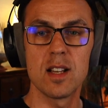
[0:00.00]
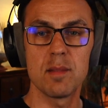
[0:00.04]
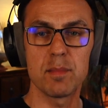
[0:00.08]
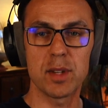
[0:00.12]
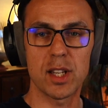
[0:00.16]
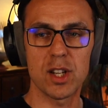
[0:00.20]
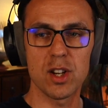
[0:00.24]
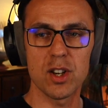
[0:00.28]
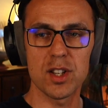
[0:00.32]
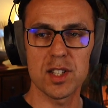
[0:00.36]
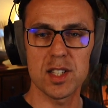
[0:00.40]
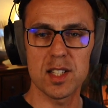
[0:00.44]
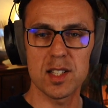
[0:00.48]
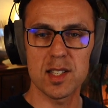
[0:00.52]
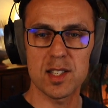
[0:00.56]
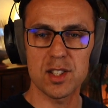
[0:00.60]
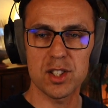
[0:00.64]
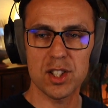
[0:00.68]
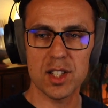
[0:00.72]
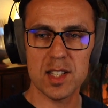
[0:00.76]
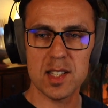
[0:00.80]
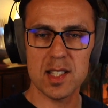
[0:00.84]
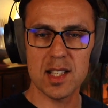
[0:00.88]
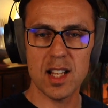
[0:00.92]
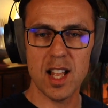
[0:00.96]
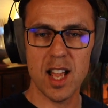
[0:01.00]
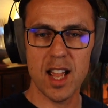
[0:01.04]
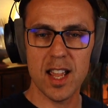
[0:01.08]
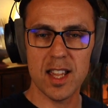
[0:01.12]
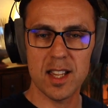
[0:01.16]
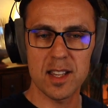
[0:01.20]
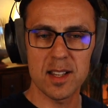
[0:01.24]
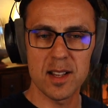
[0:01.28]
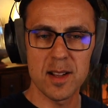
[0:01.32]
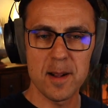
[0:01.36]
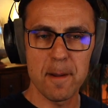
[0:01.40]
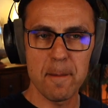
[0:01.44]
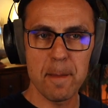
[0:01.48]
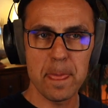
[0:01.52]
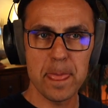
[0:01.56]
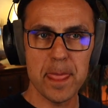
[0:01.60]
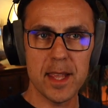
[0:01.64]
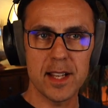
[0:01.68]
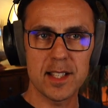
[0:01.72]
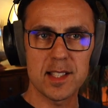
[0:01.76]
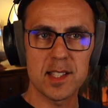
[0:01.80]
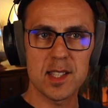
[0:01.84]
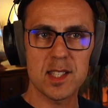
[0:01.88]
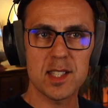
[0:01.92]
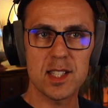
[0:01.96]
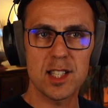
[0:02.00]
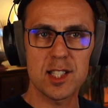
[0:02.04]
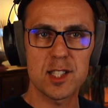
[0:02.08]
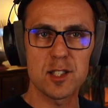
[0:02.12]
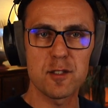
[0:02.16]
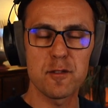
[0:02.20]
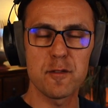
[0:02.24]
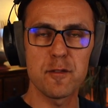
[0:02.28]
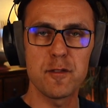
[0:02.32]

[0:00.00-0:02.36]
because it's just like it's